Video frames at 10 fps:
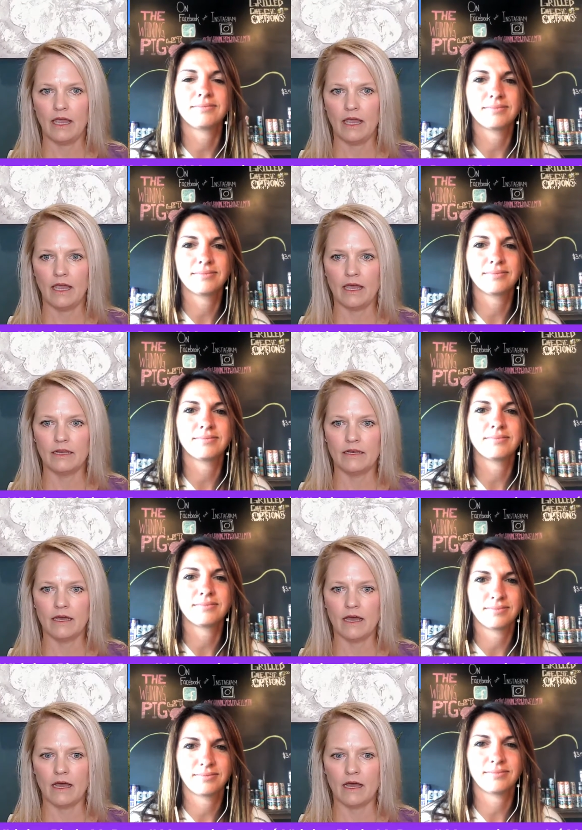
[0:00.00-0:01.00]

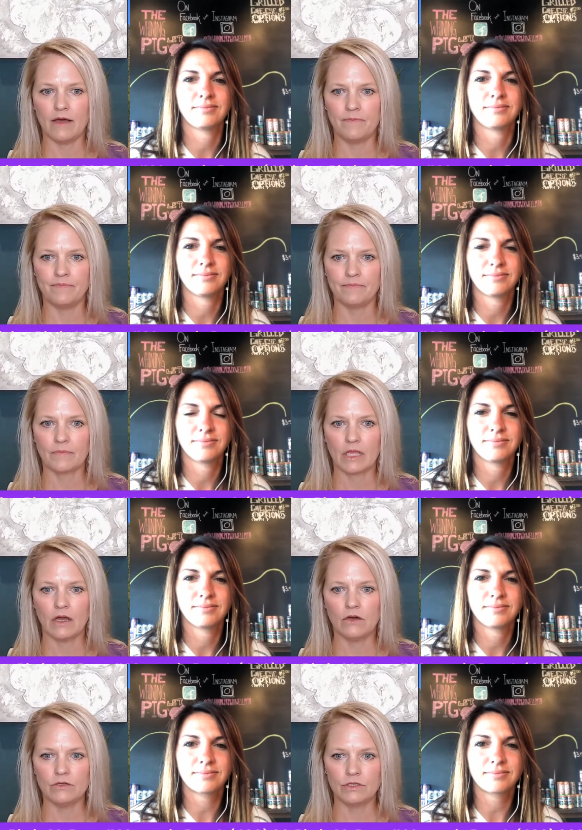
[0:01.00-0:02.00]
Speaker 1: and um,
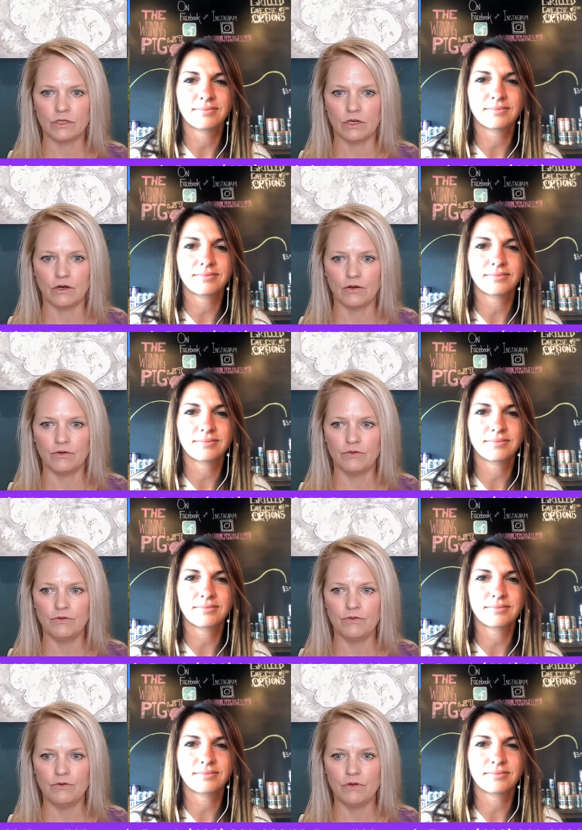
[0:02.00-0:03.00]

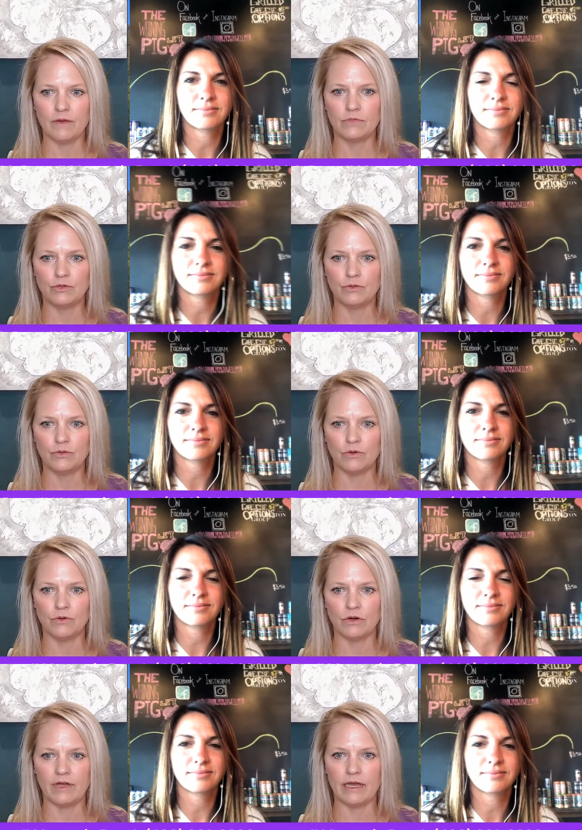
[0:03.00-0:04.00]
also, I'm
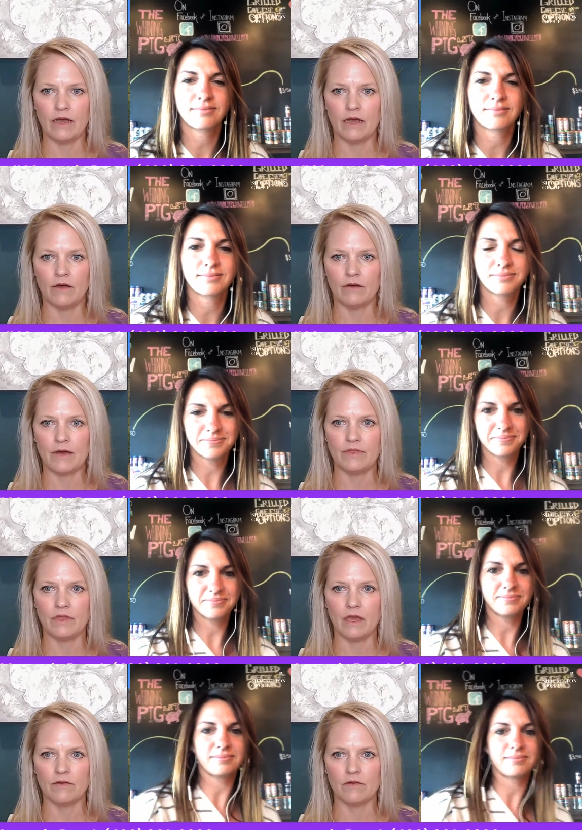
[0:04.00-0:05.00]
sure, find out about
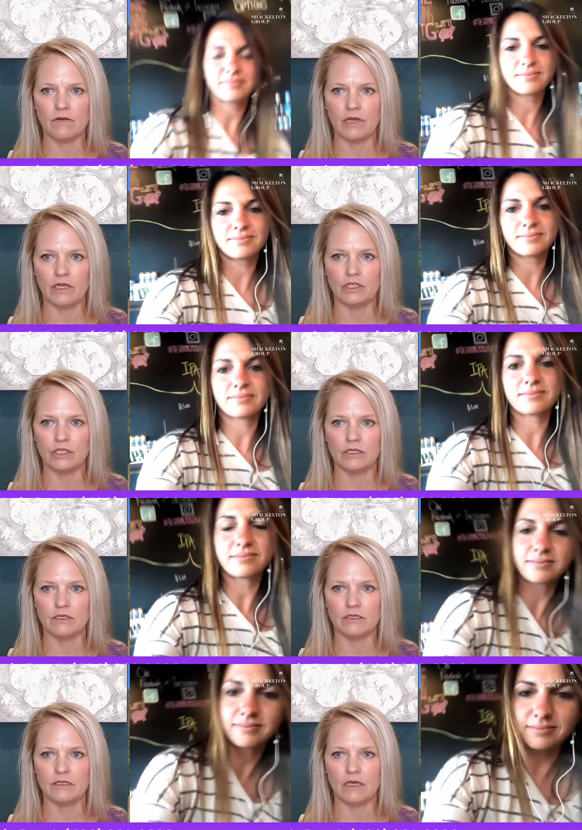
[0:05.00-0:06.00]
the other
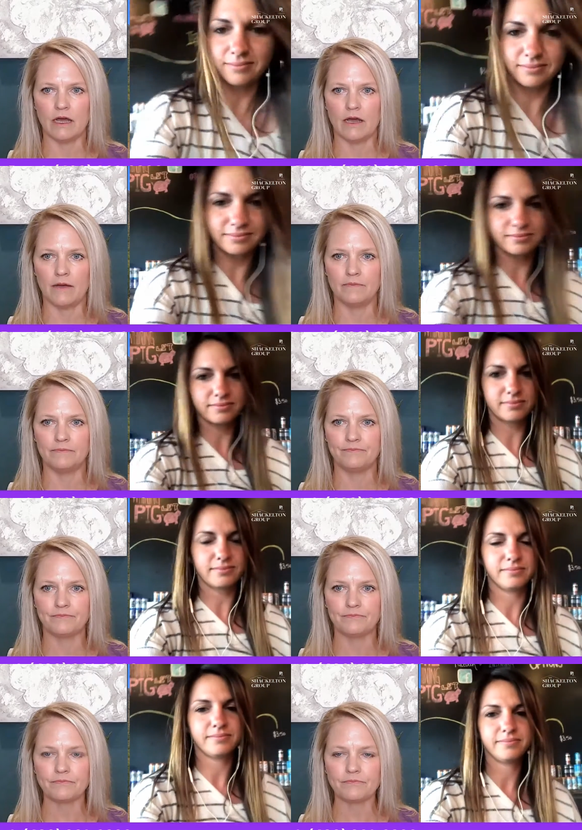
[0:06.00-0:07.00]
locations, um,
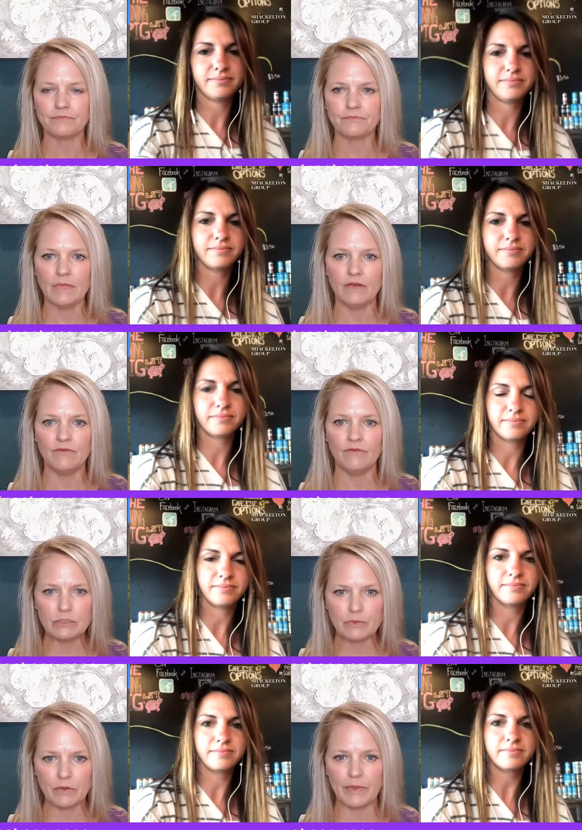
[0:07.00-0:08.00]

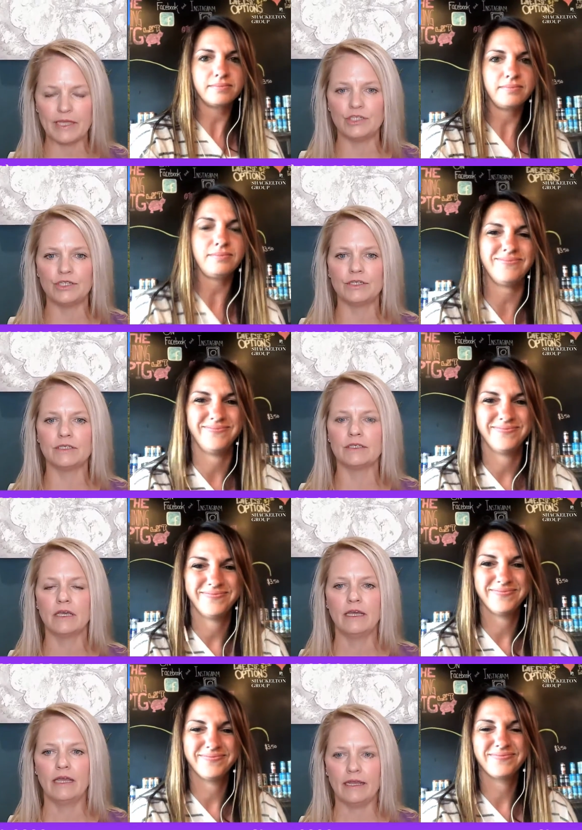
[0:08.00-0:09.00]
Facebook pages,
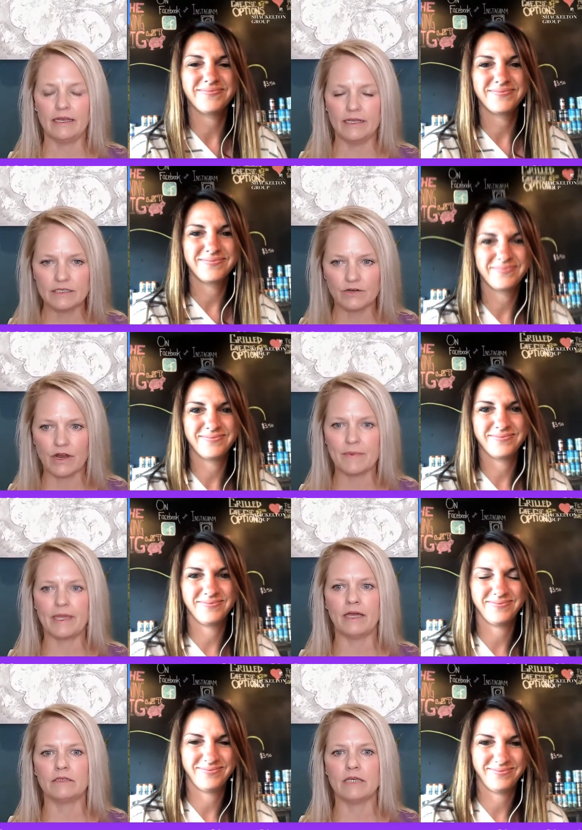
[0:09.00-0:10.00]
and
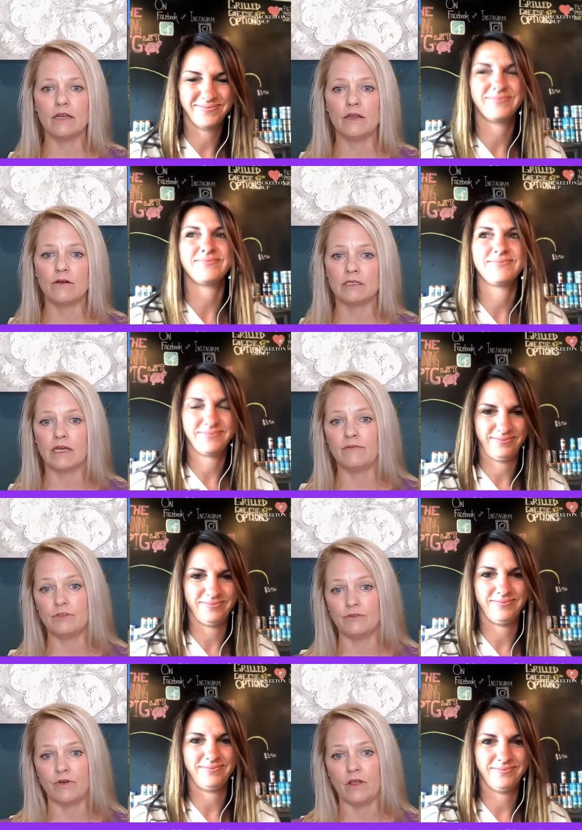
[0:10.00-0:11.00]
Instagram accounts. I know because
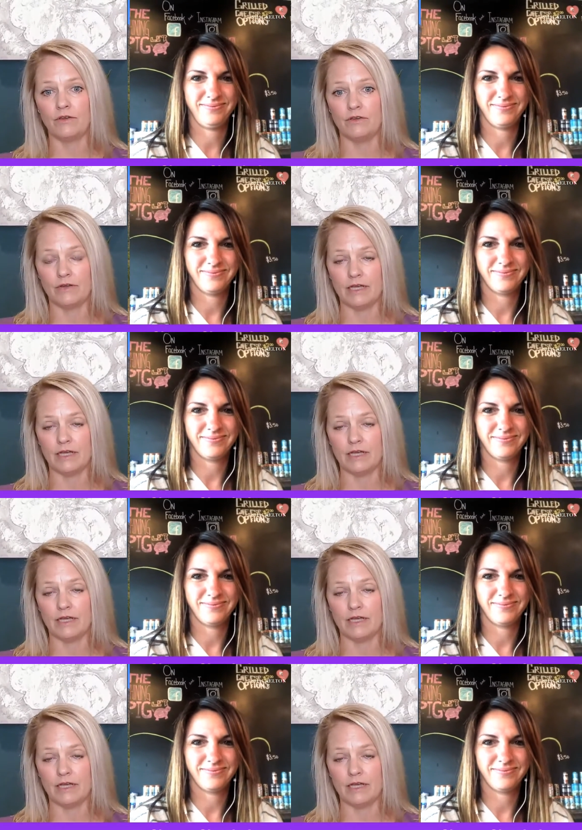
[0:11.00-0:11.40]
I do follow you